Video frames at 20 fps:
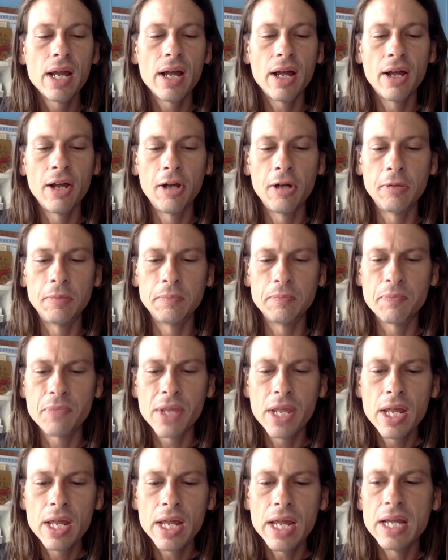Um,
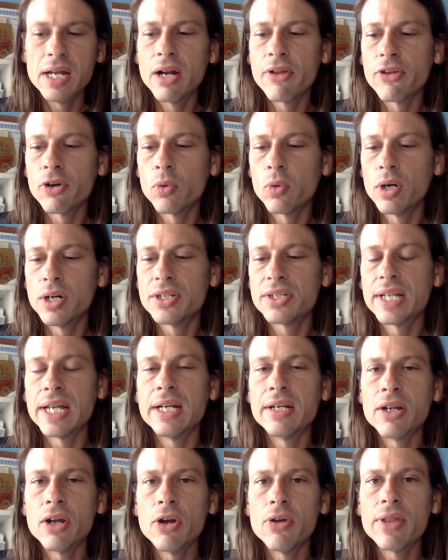in other words, they
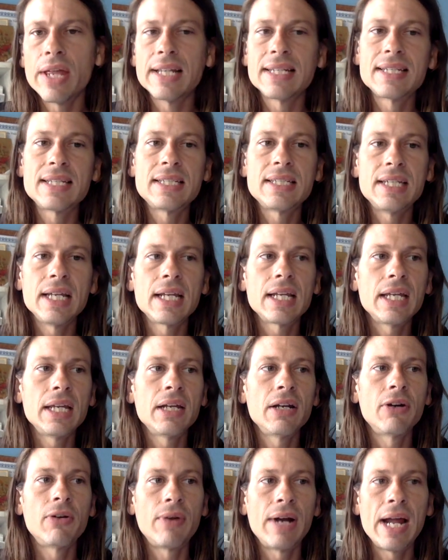know that
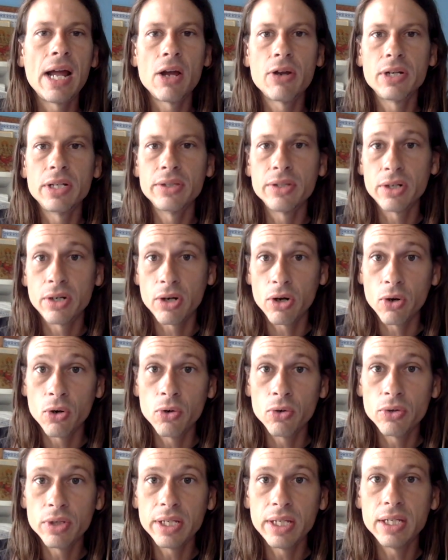sticking around in their
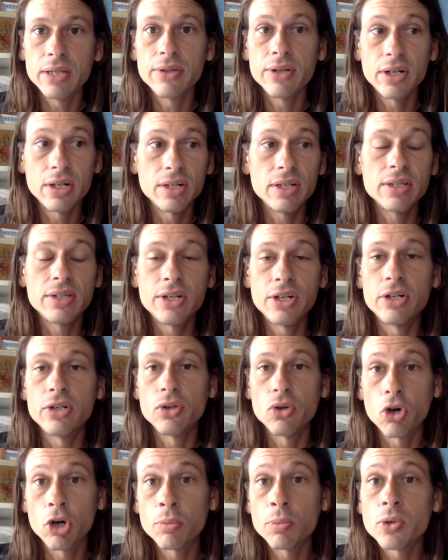only their their
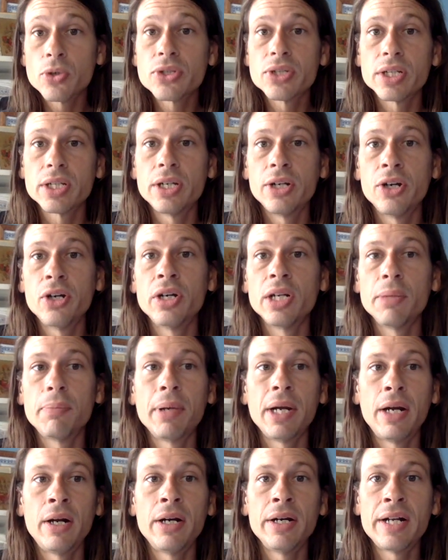normal security
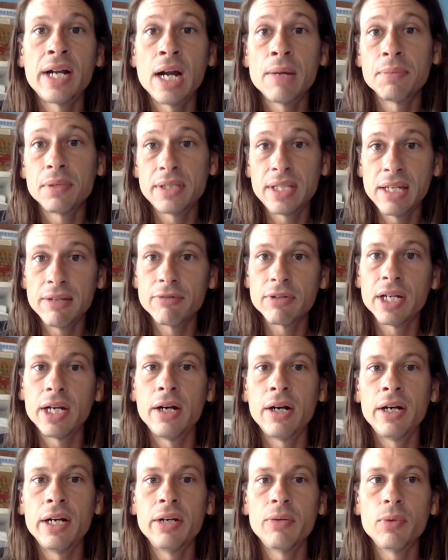paradigm that they've
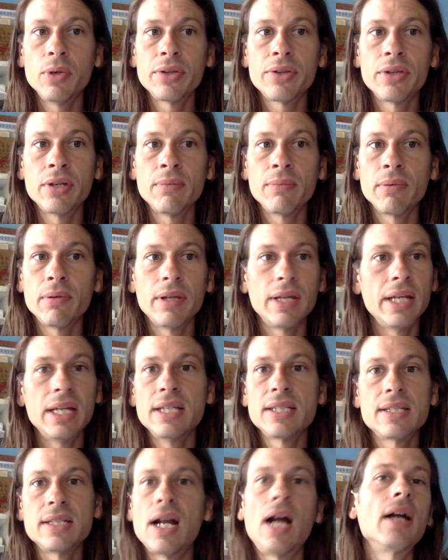carried with them
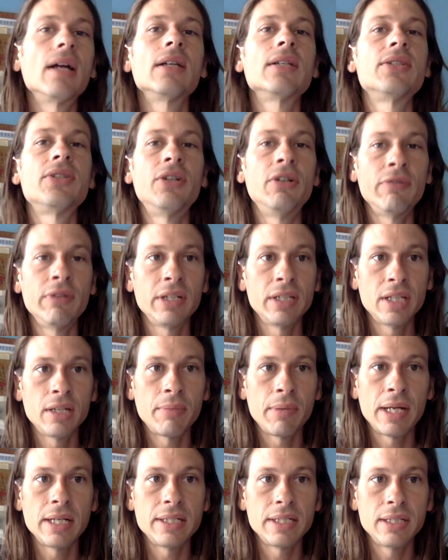is not serving
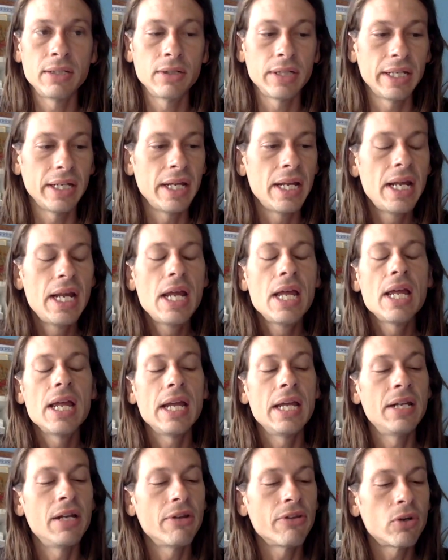them ideally.
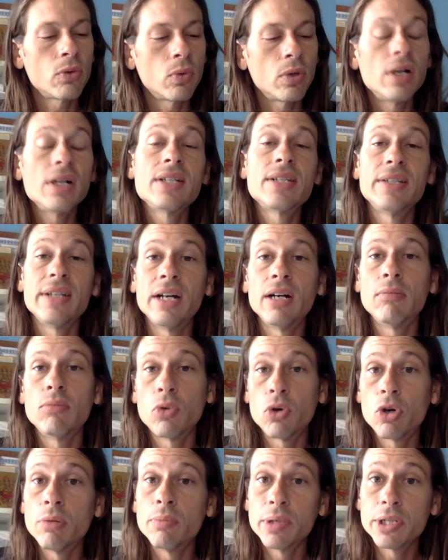In other words, they're
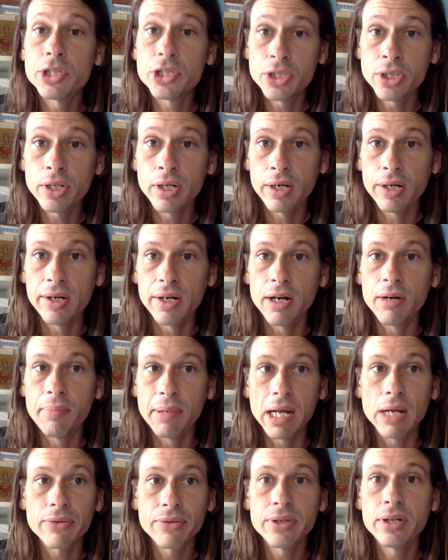more mature
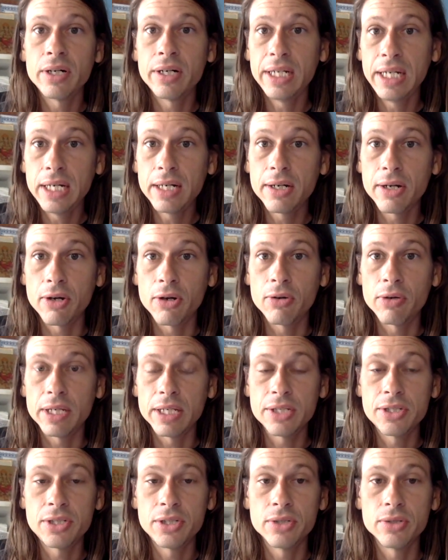about their ego
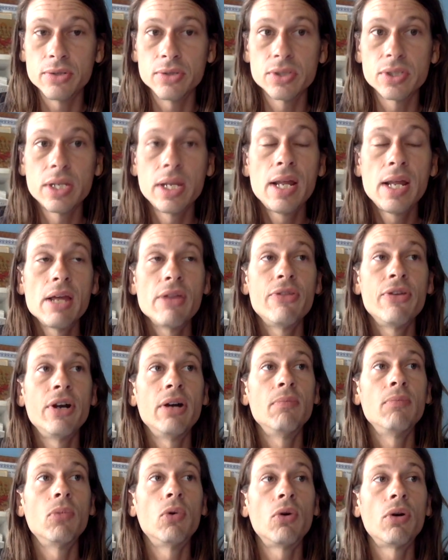issues.
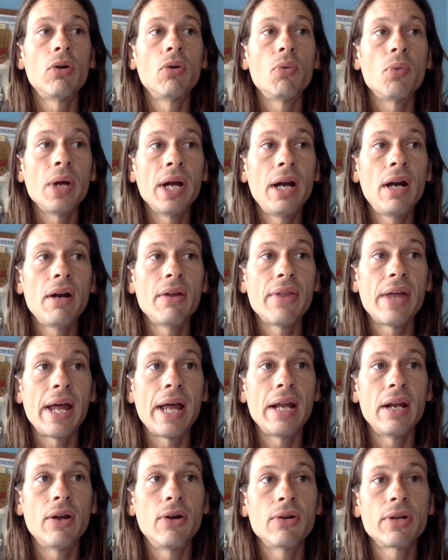They're more aware
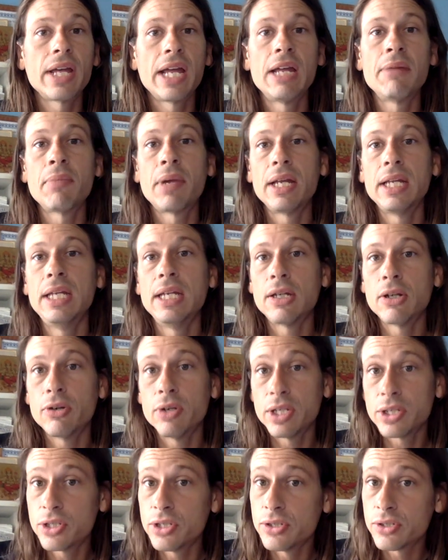that okay, my ego
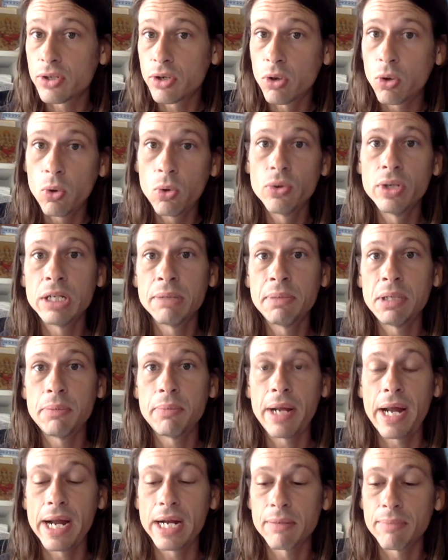issues are holding me
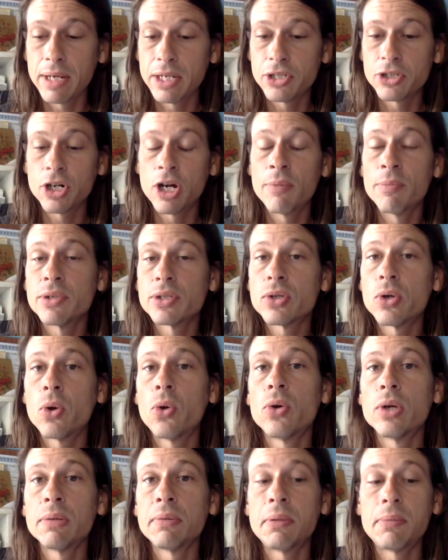back. My trauma is
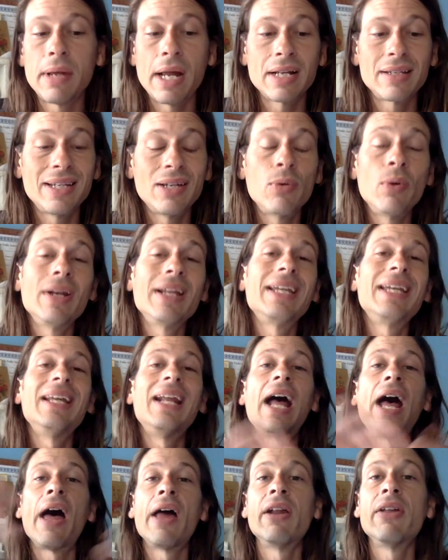holding me back. They want to
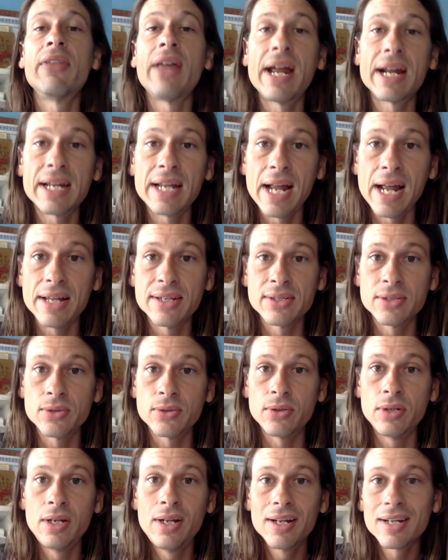get out of that
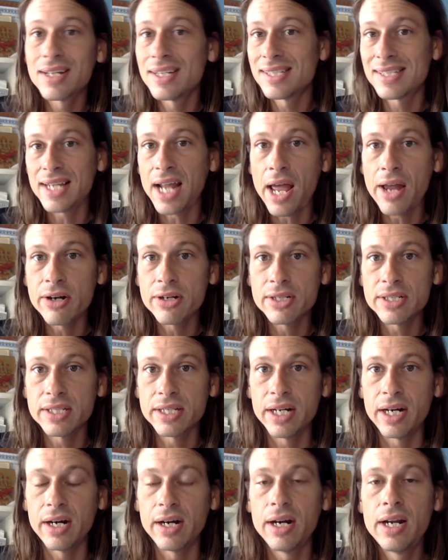castle cuz Saturn's
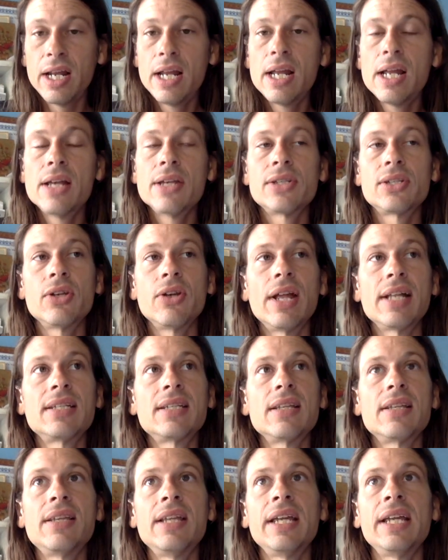there. So that's
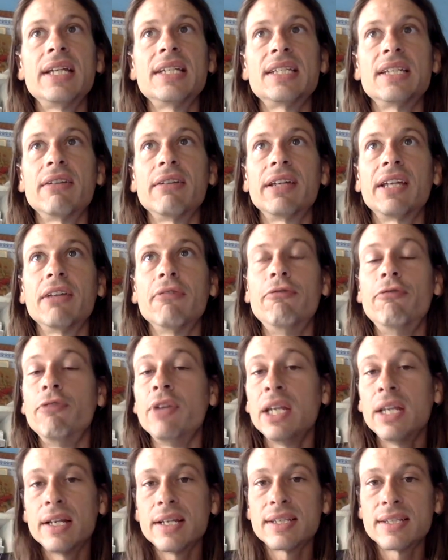the thing is like if
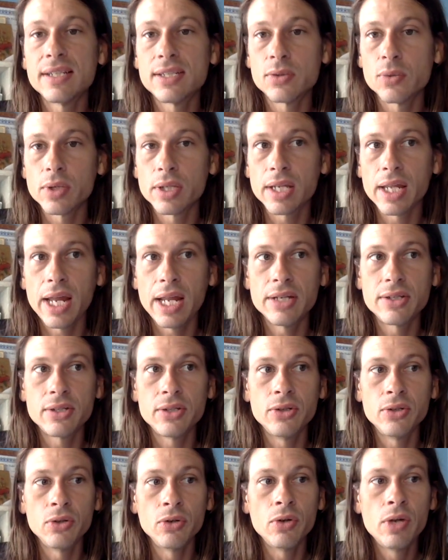Venus is with
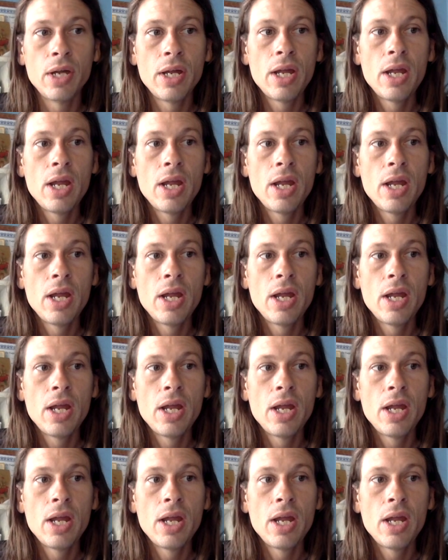Ketu,